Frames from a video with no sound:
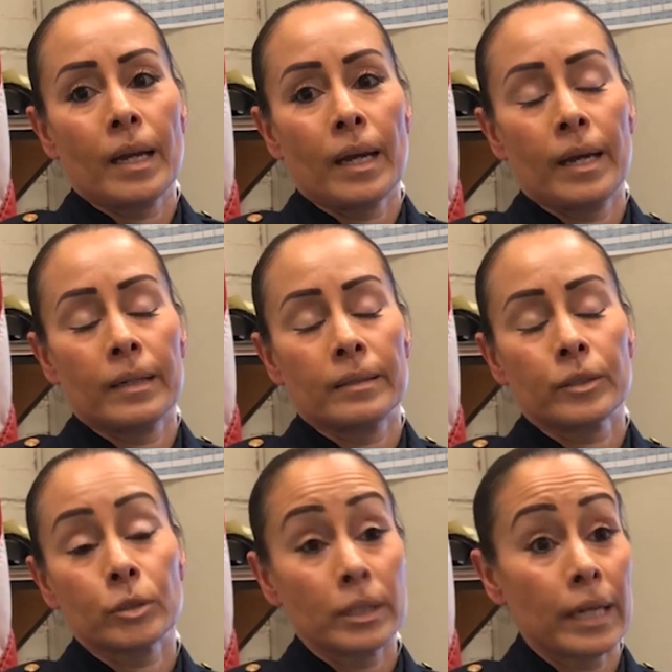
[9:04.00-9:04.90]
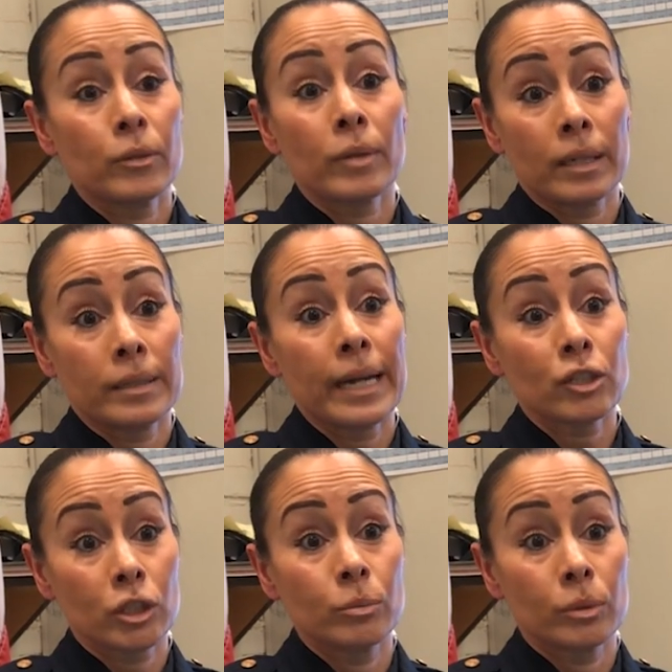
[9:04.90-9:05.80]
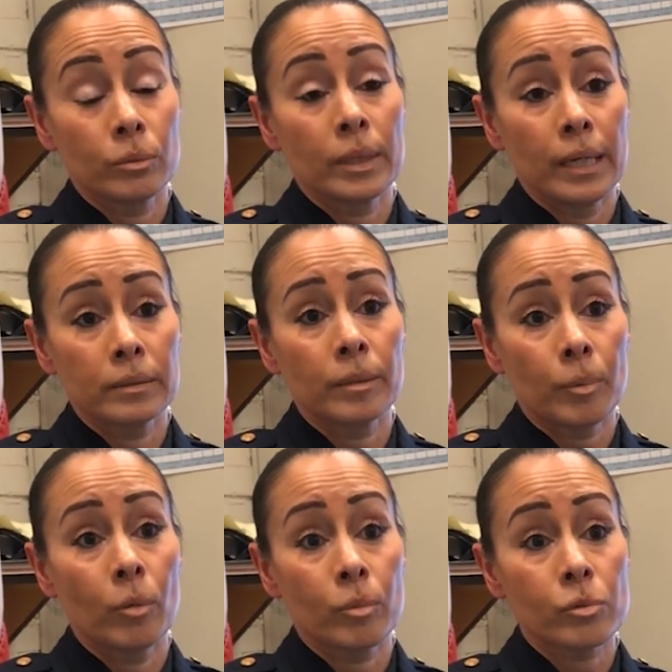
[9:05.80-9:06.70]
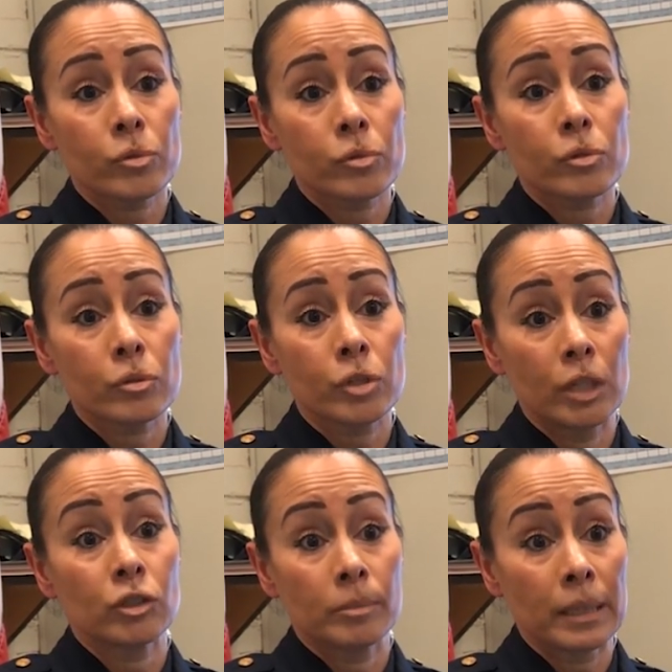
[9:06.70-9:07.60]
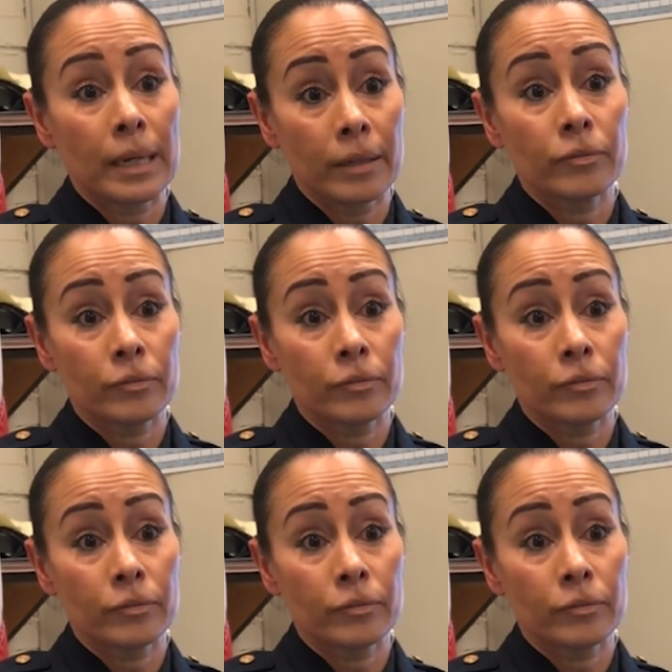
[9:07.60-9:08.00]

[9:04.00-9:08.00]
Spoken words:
And little did I know that it actually would end up almost changing my life.